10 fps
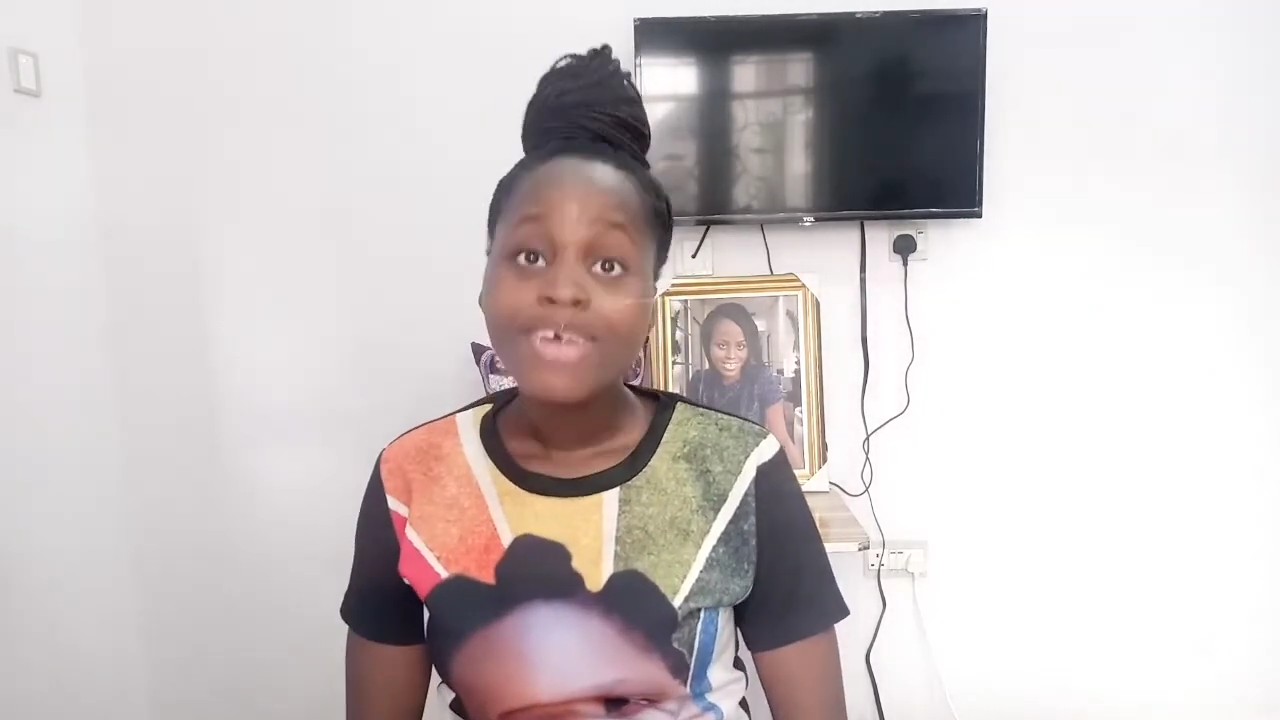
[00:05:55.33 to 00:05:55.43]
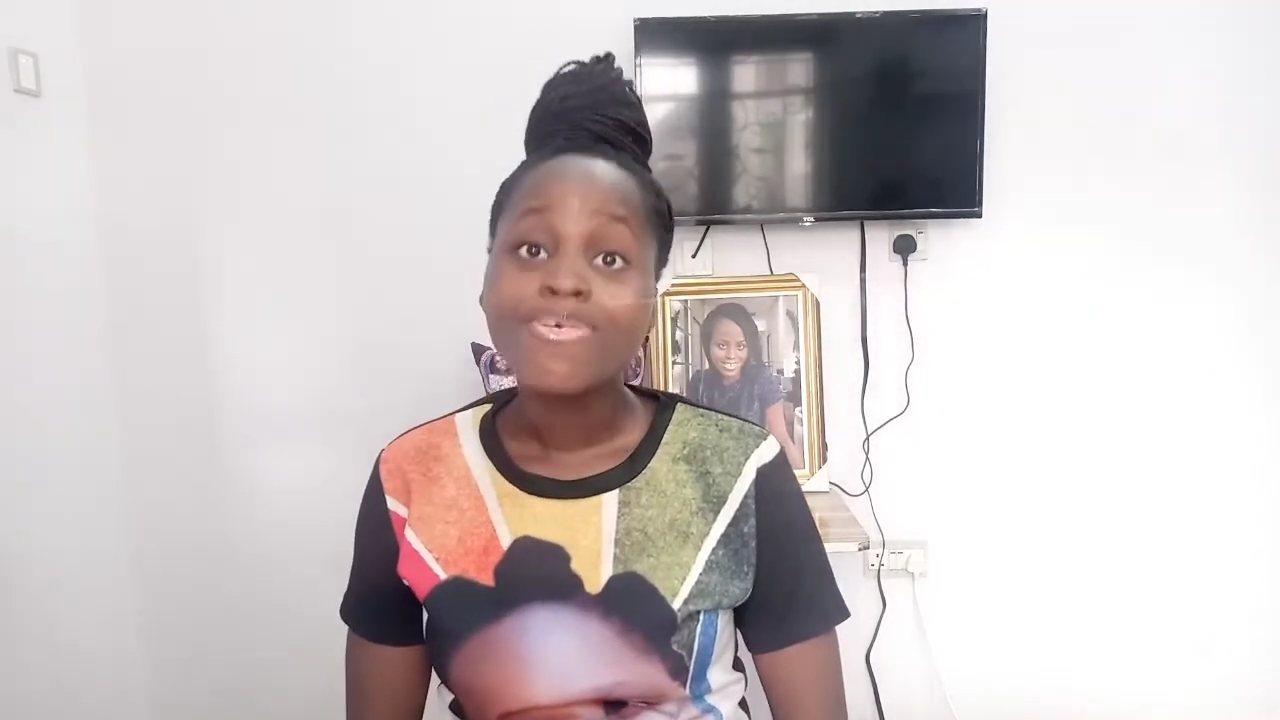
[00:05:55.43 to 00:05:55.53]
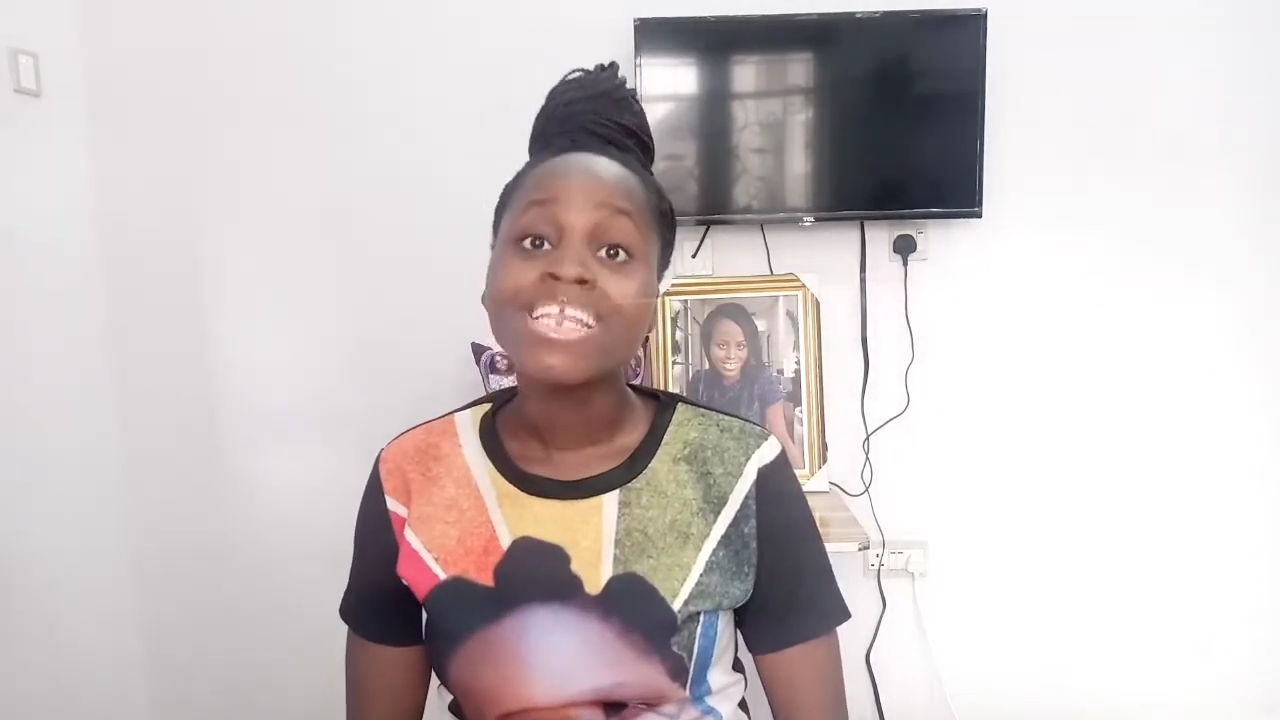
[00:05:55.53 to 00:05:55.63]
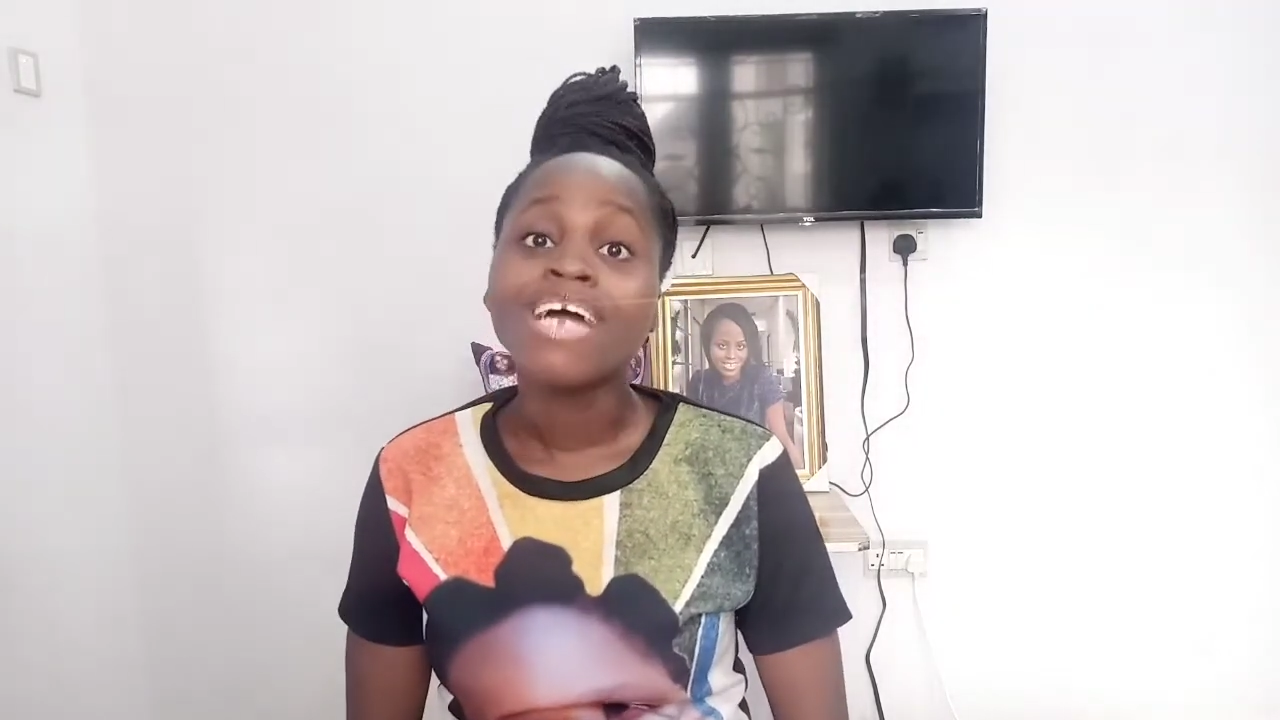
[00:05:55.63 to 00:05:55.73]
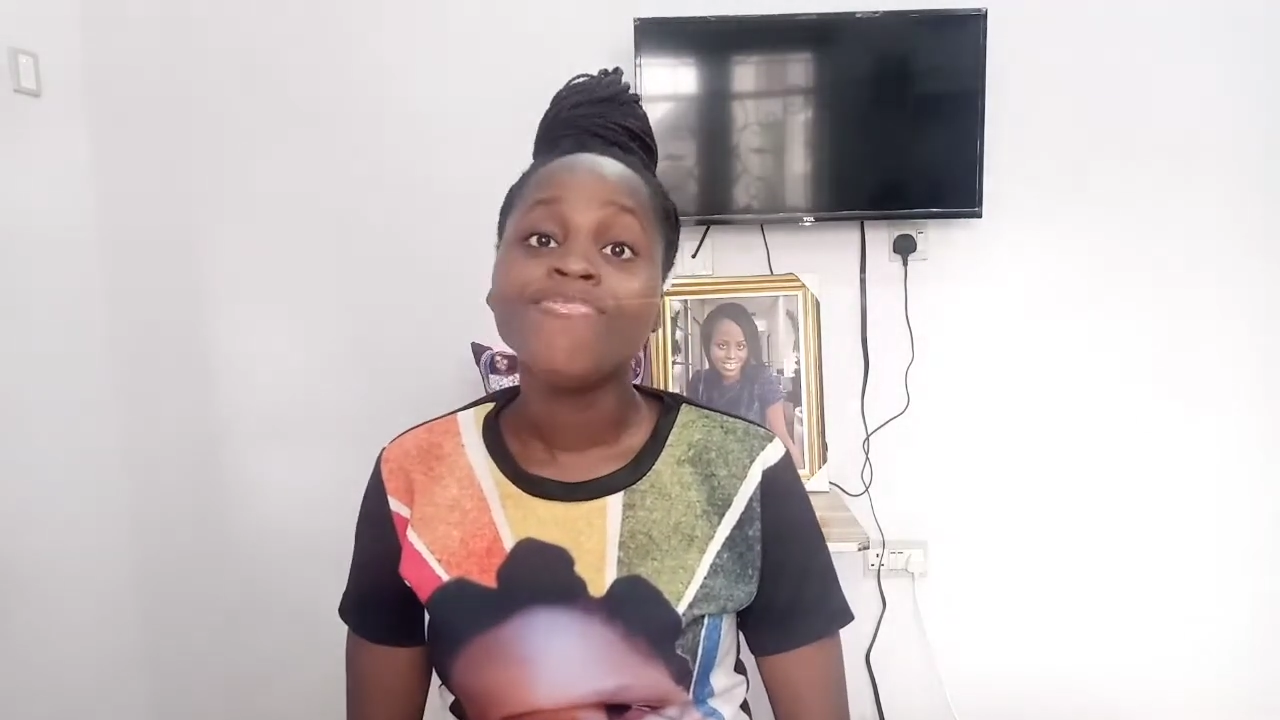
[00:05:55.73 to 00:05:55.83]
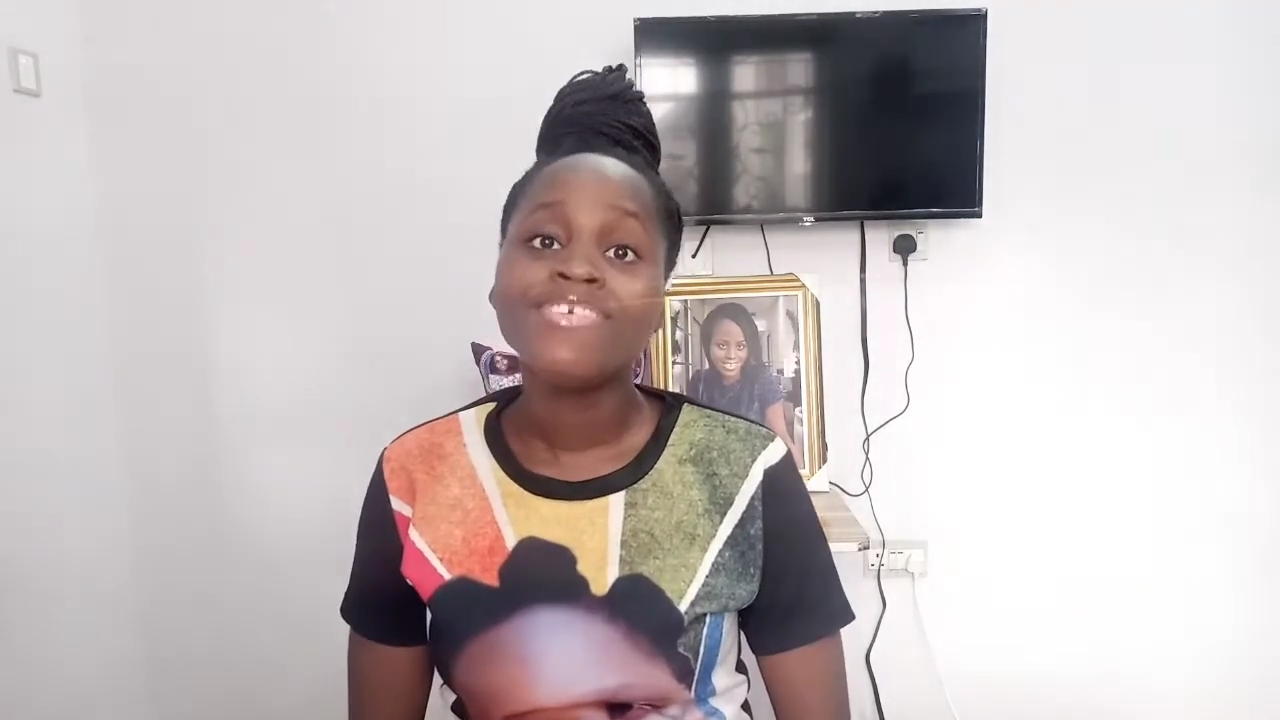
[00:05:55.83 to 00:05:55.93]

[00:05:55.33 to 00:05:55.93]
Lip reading: When I